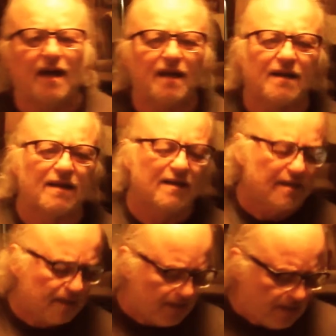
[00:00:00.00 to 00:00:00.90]
All right.
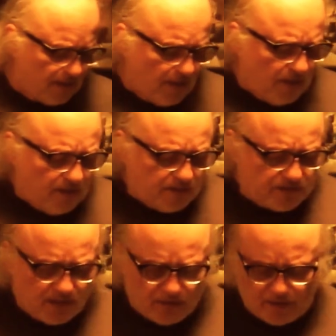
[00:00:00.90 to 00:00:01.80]

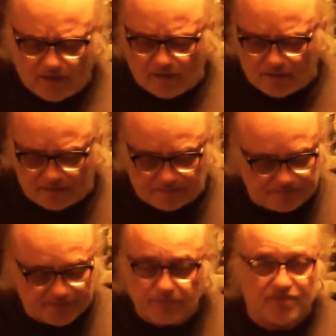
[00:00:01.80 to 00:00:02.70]
So
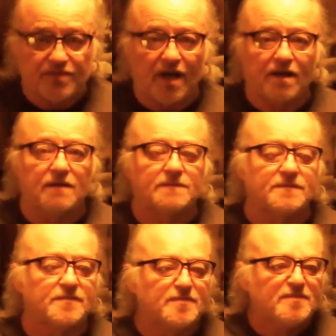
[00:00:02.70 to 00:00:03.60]
I'm stuck.
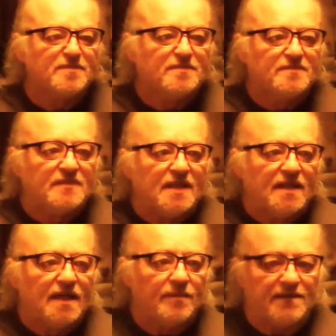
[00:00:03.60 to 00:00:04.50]

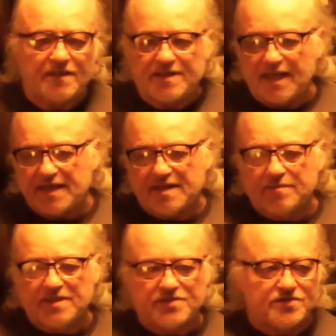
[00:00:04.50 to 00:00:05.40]
I'm going to take
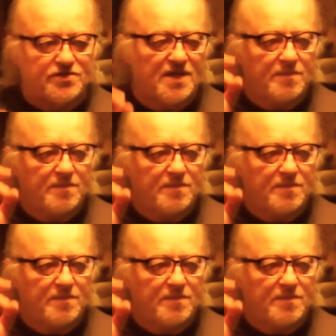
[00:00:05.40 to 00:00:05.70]
the Mrs.